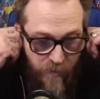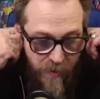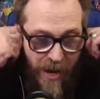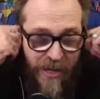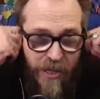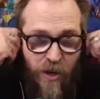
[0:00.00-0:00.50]

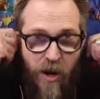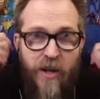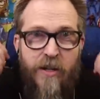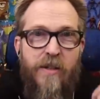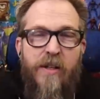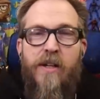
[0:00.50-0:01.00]
Vadic
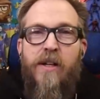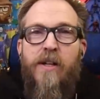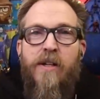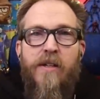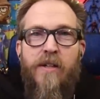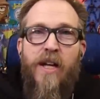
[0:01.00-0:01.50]
gone.
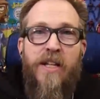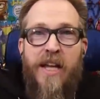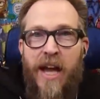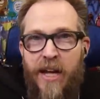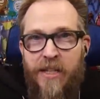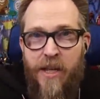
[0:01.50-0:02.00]
In
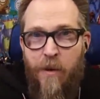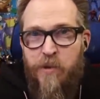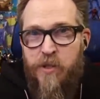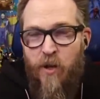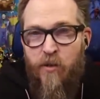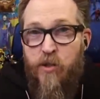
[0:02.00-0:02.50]
the eighth
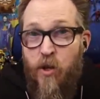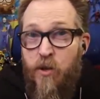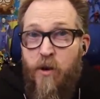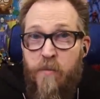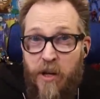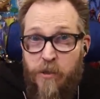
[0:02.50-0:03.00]
episode, so
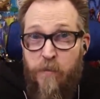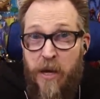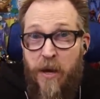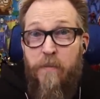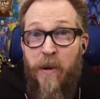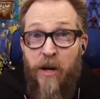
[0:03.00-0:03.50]
there must
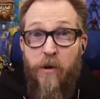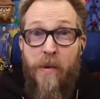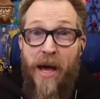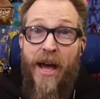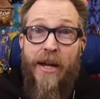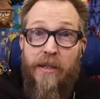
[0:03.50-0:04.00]
be a bigger
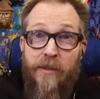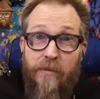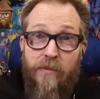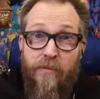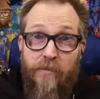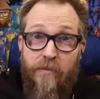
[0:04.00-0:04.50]
bad.
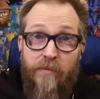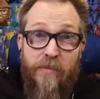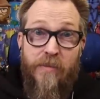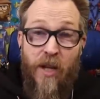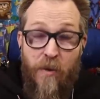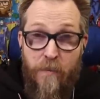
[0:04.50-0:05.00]

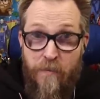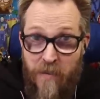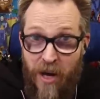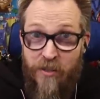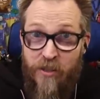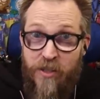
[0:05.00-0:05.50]
There
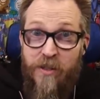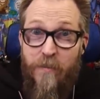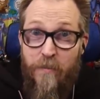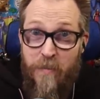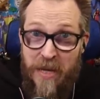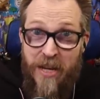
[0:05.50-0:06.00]
must
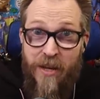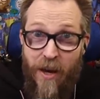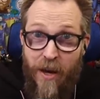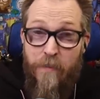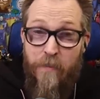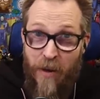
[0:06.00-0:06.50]
be
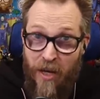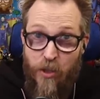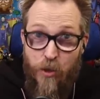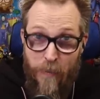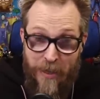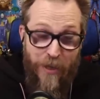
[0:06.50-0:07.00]
a
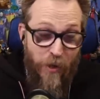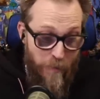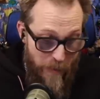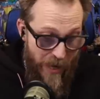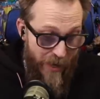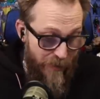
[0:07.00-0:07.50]
much bigger
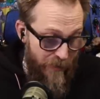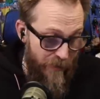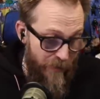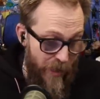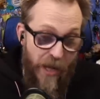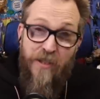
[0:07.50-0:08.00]
bad,
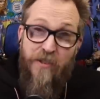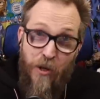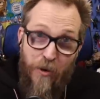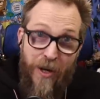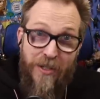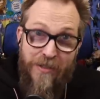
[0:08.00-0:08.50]
and
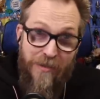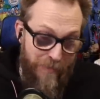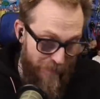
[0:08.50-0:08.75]
there is.